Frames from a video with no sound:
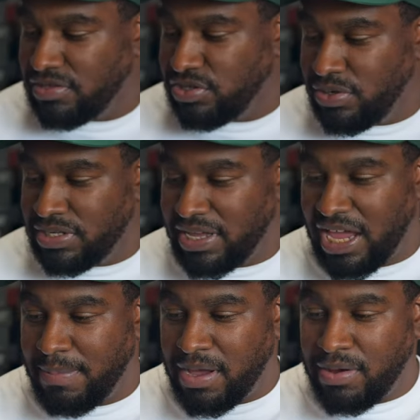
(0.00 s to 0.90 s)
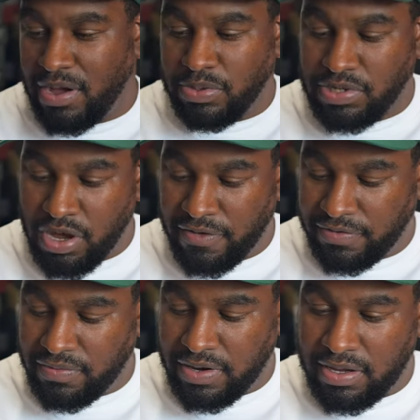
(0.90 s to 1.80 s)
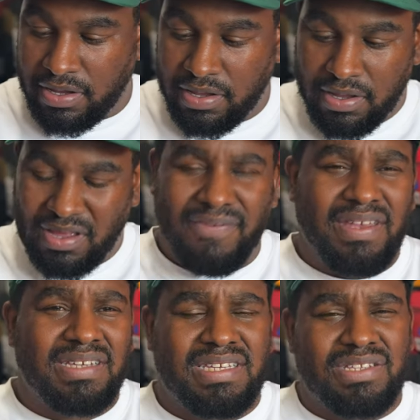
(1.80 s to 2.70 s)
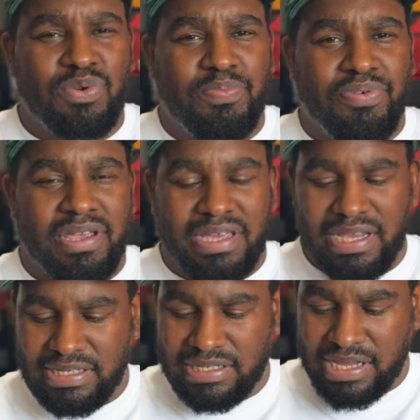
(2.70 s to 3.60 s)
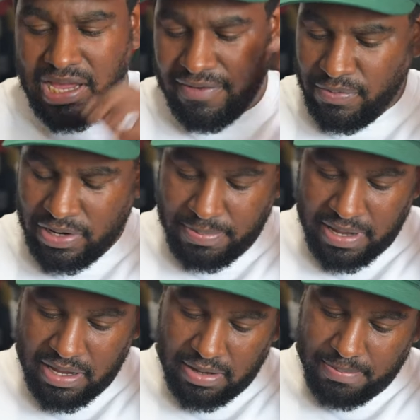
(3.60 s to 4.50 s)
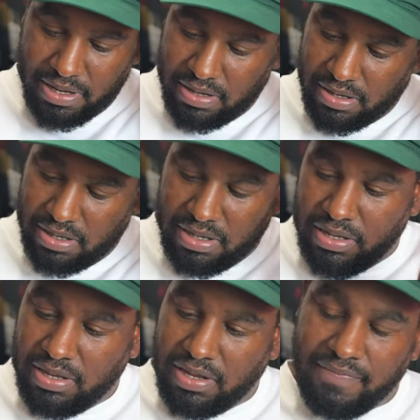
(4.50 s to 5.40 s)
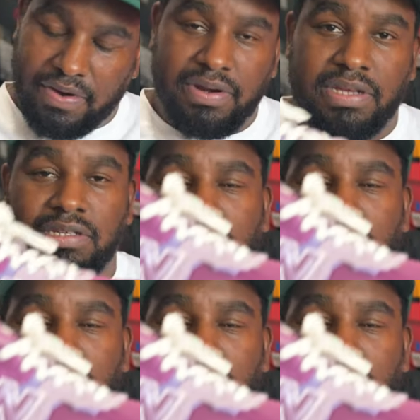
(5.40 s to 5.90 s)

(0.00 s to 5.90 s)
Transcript: as soon as it came out i was after it i think these are still pretty easy to get if you want a pair but very nice